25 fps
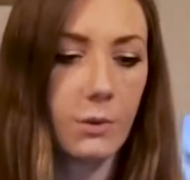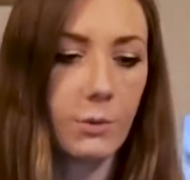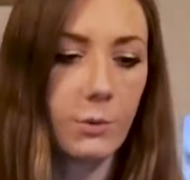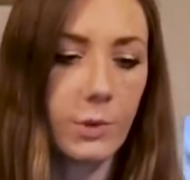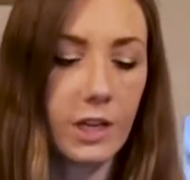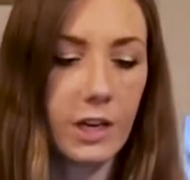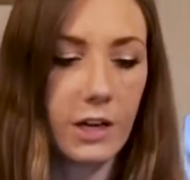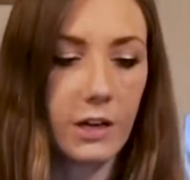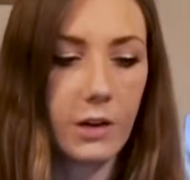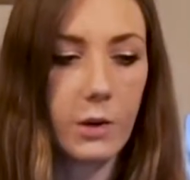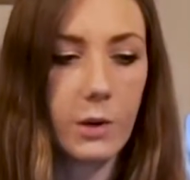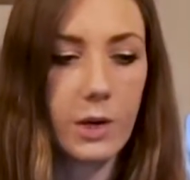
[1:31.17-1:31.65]

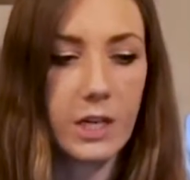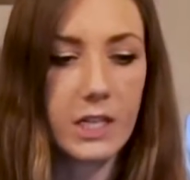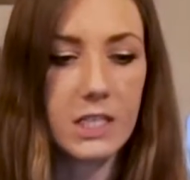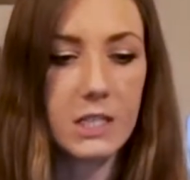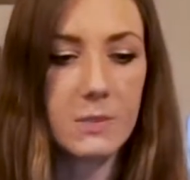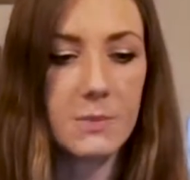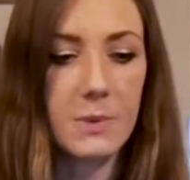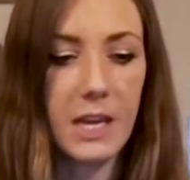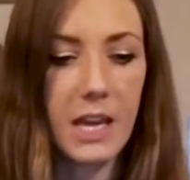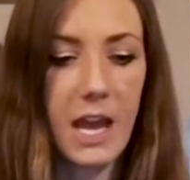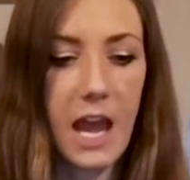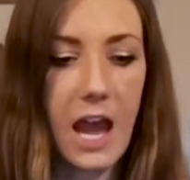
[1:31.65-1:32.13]
We are going
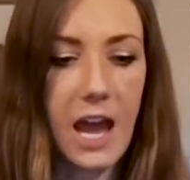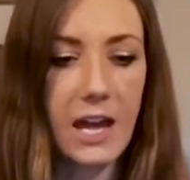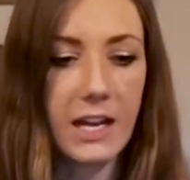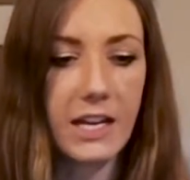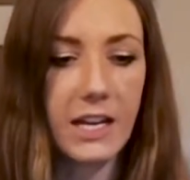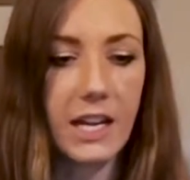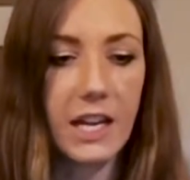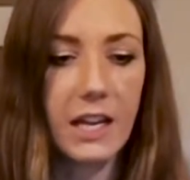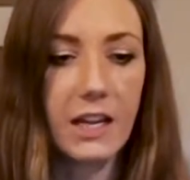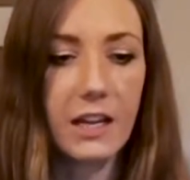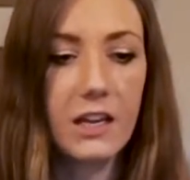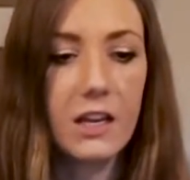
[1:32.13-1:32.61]
to be
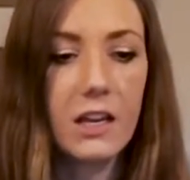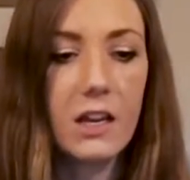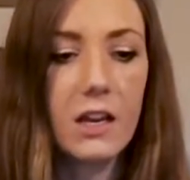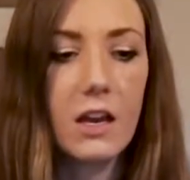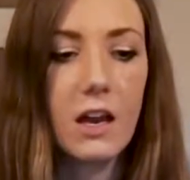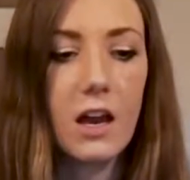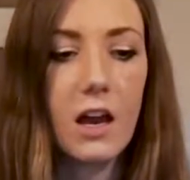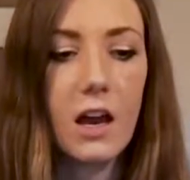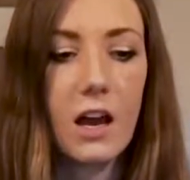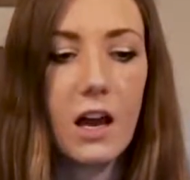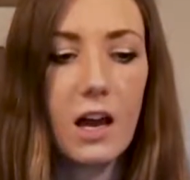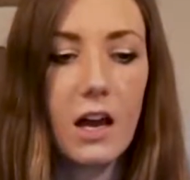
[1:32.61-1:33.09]
adding
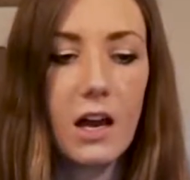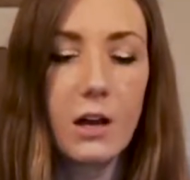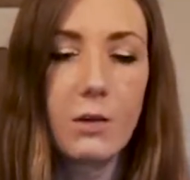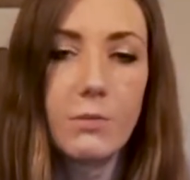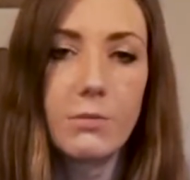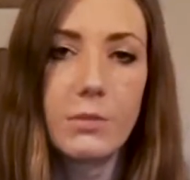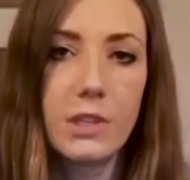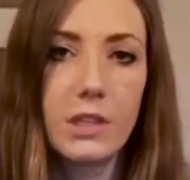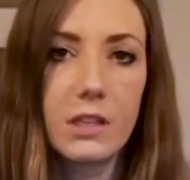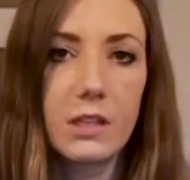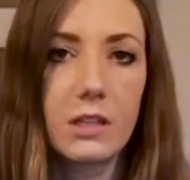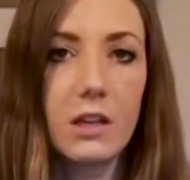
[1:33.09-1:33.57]

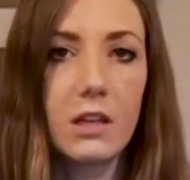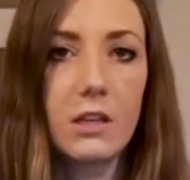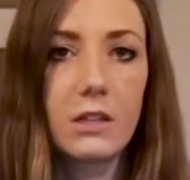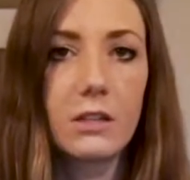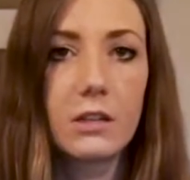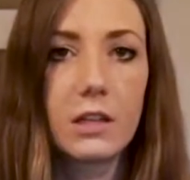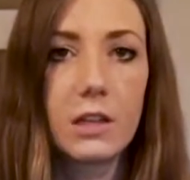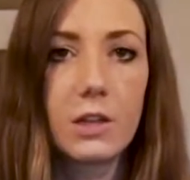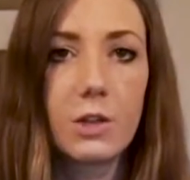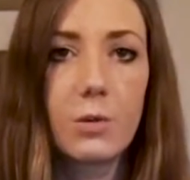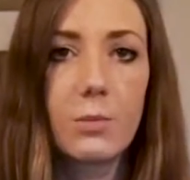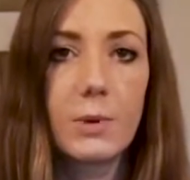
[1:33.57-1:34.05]
a
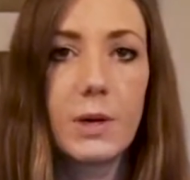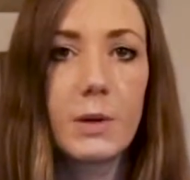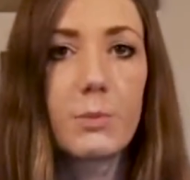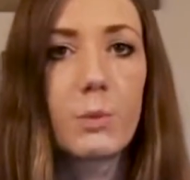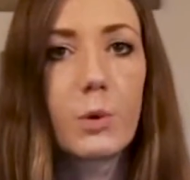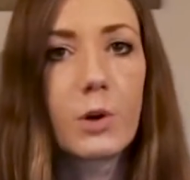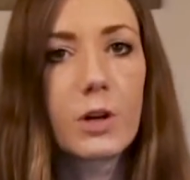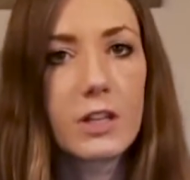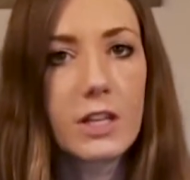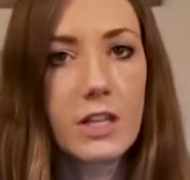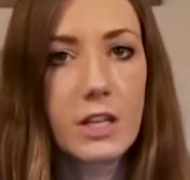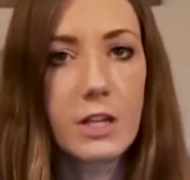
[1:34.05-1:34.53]
little bit
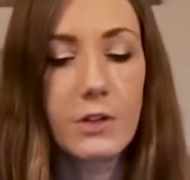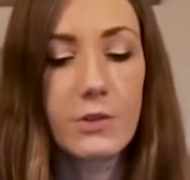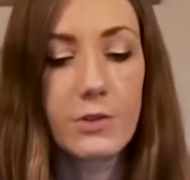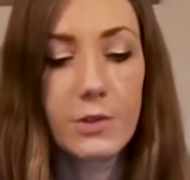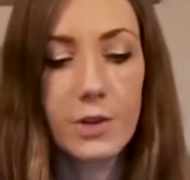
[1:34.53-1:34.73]
more than